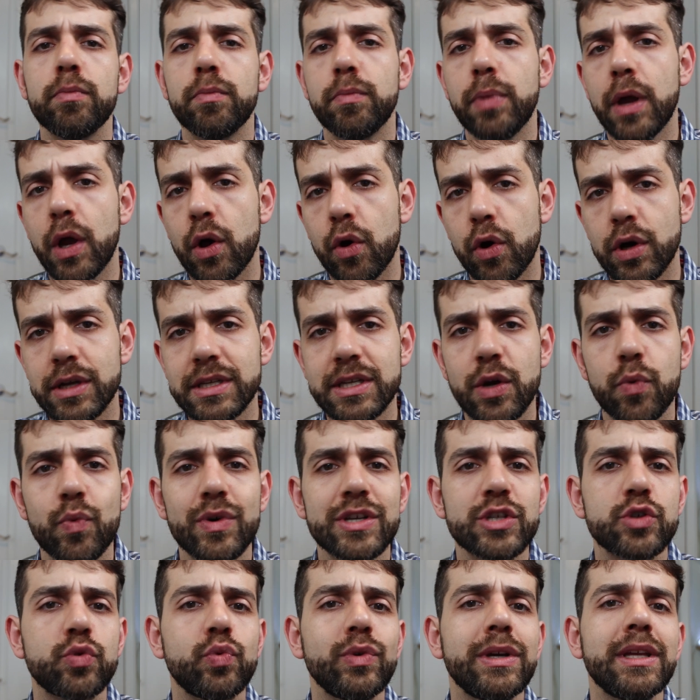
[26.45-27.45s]
Because I
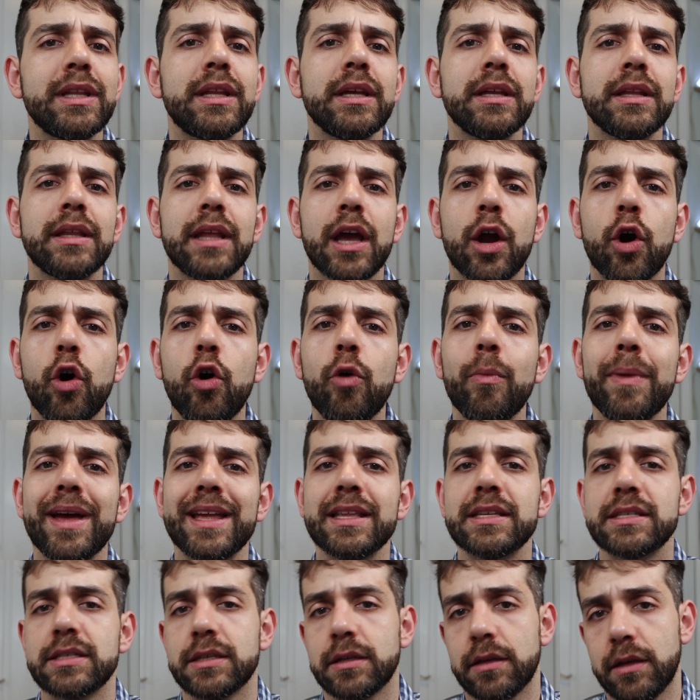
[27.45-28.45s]
was reading the
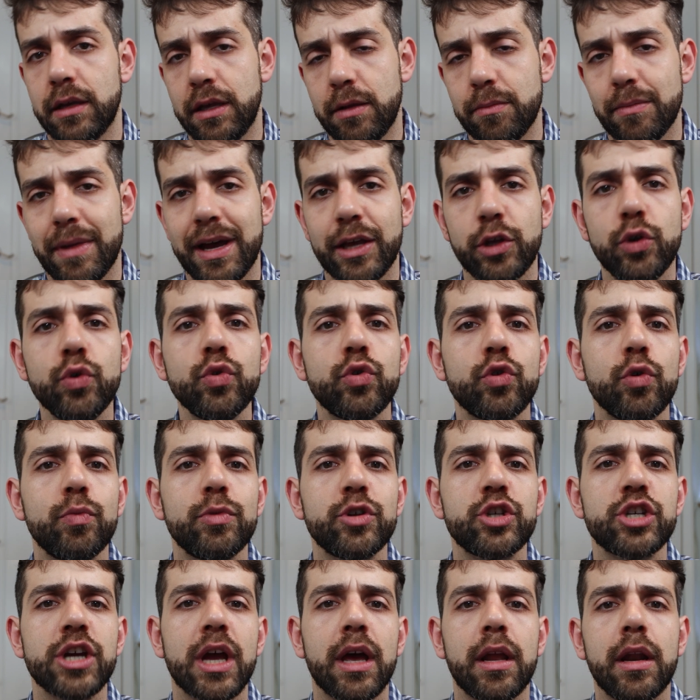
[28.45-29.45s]
comments in my
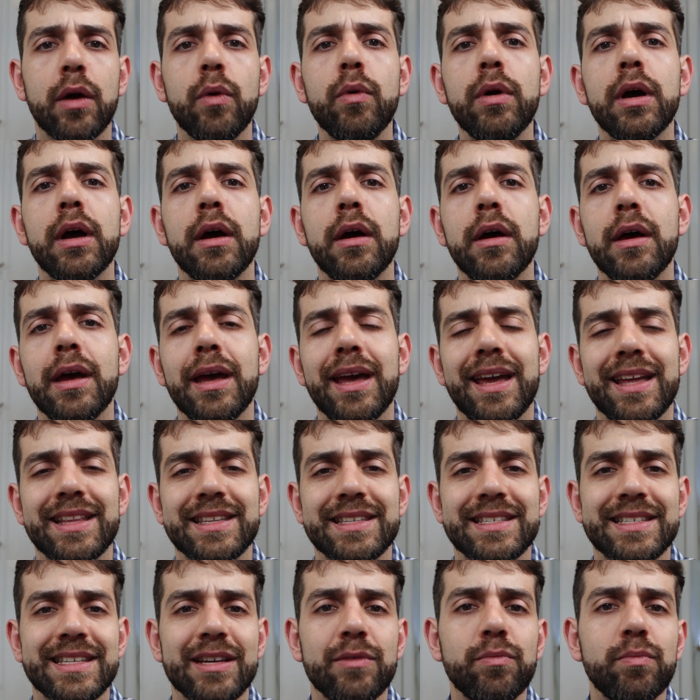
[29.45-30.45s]
YouTube channel
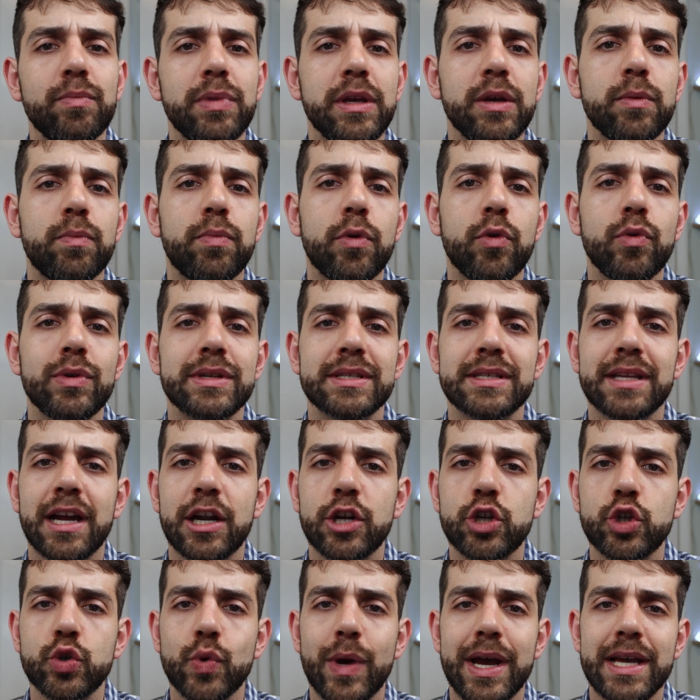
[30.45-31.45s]
and some people
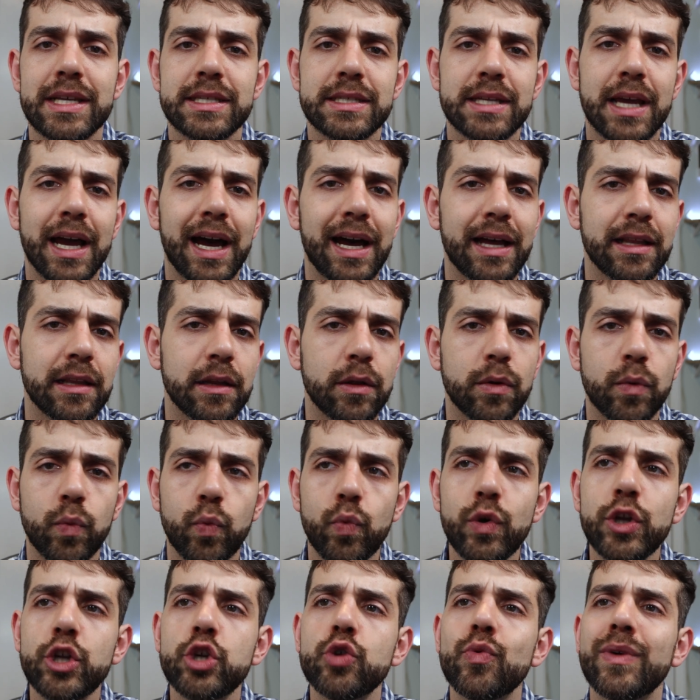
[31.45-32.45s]
start to ask, Alan,
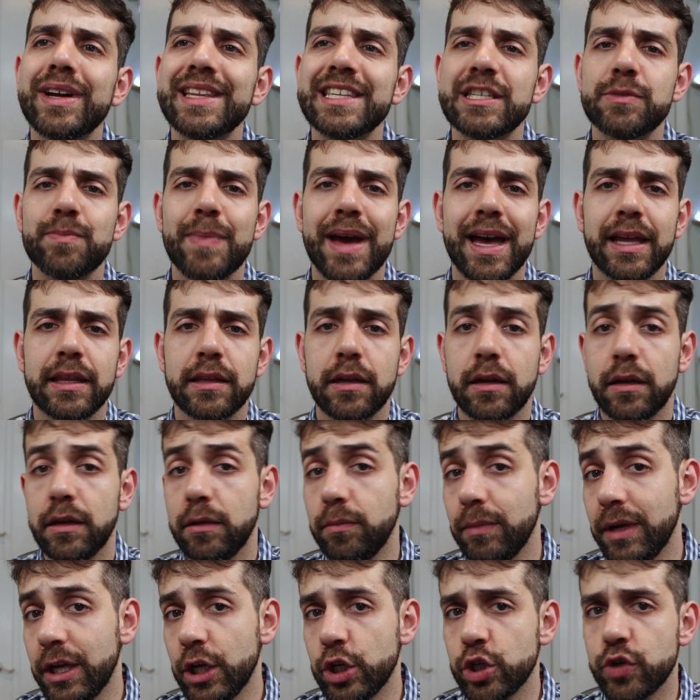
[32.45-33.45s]
which one is better,
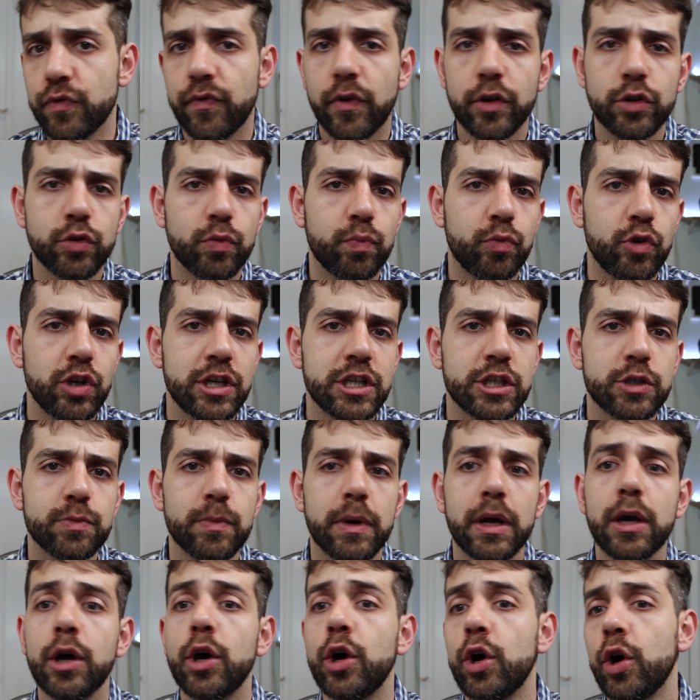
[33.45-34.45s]
Immich,
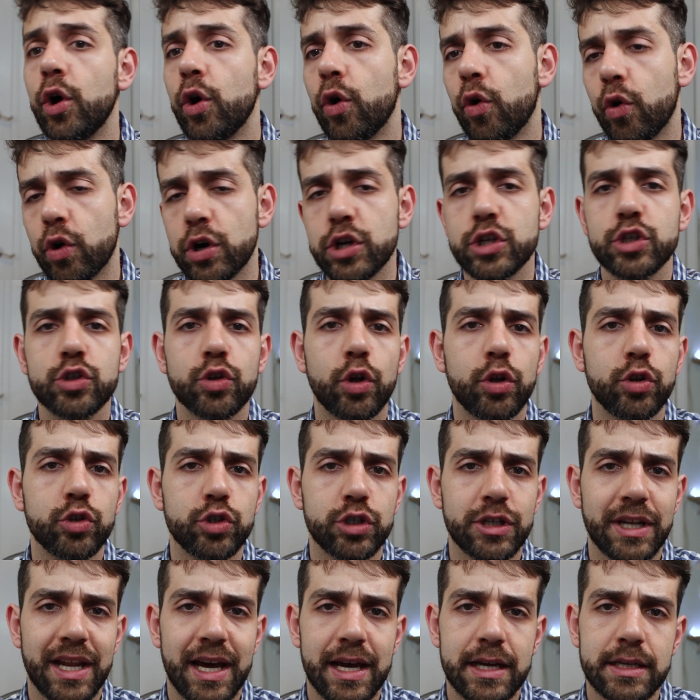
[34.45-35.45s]
PhotoPrism or
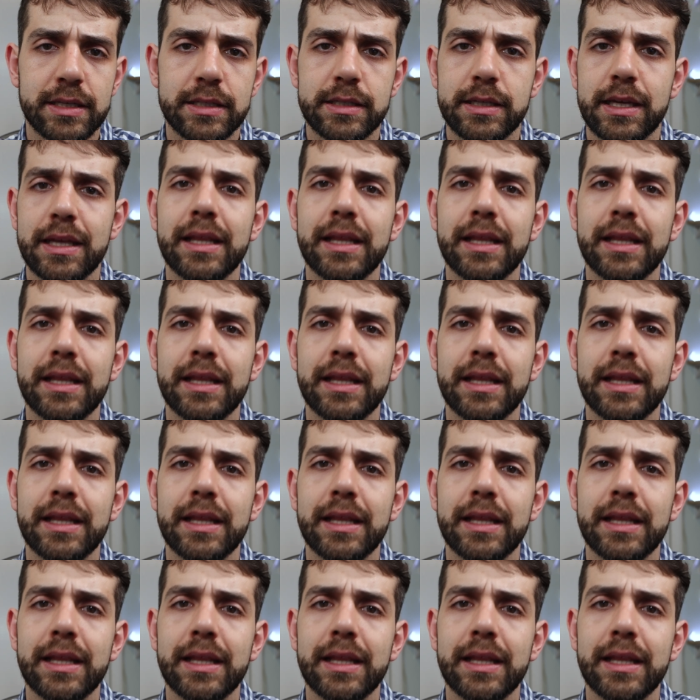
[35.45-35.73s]
Synology NAS?